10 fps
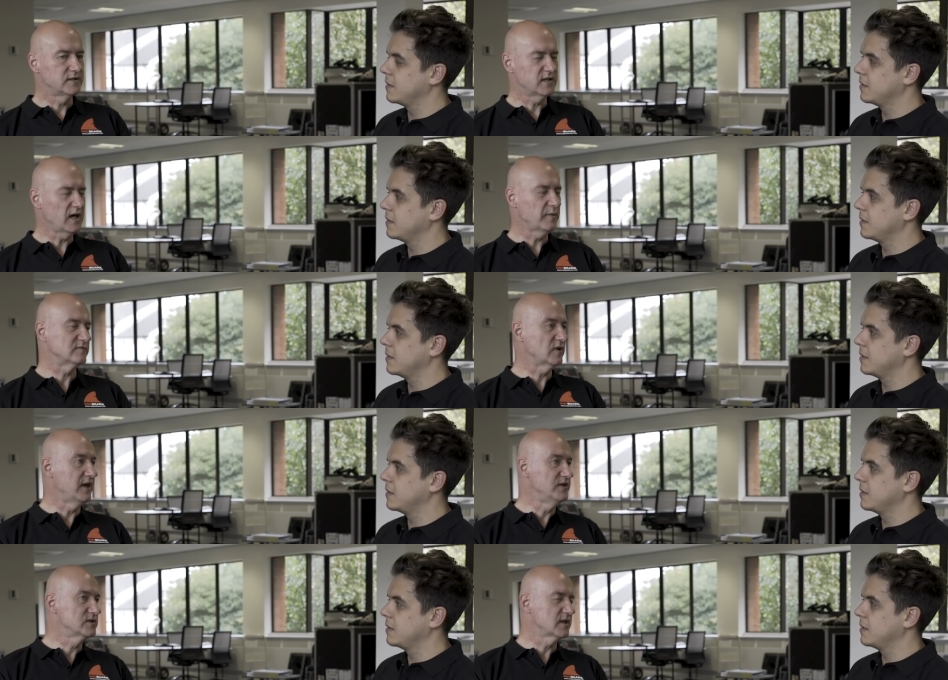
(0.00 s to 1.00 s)
Speaker 1: dynamic
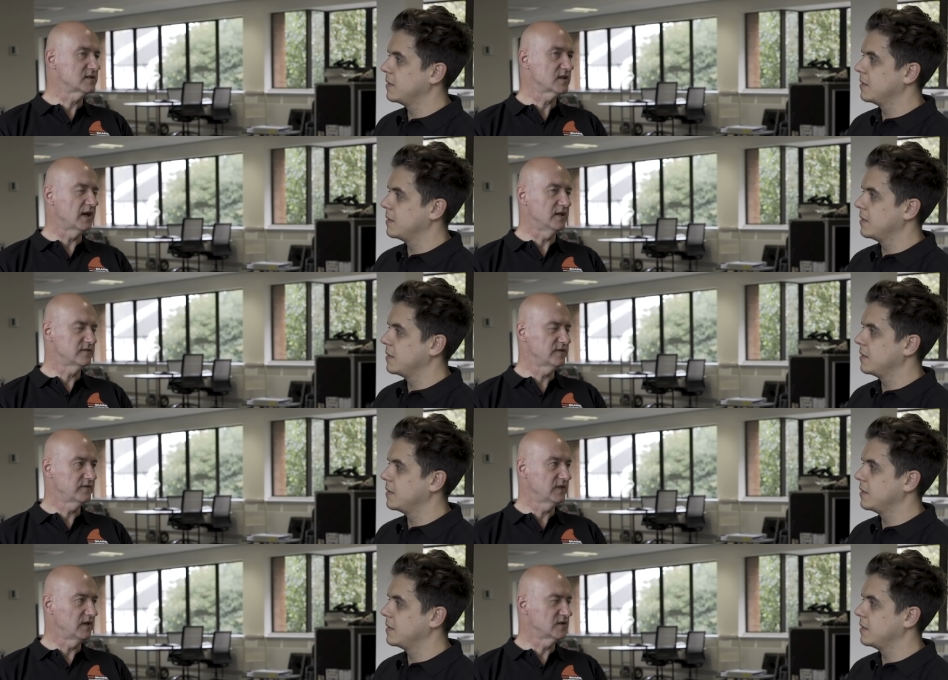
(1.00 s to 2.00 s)
range they say is
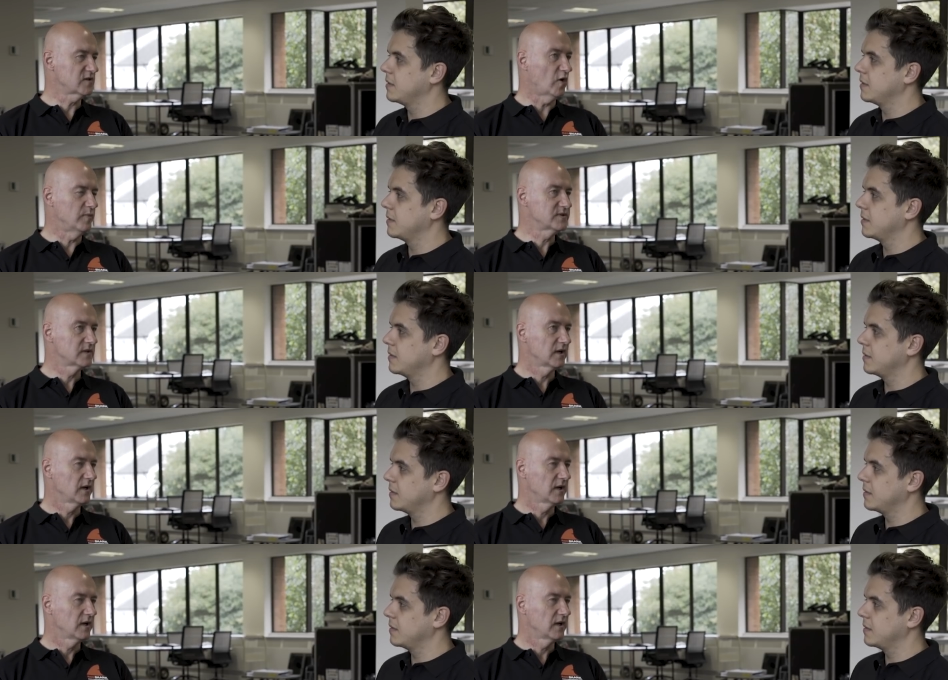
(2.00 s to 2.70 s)
15 stops.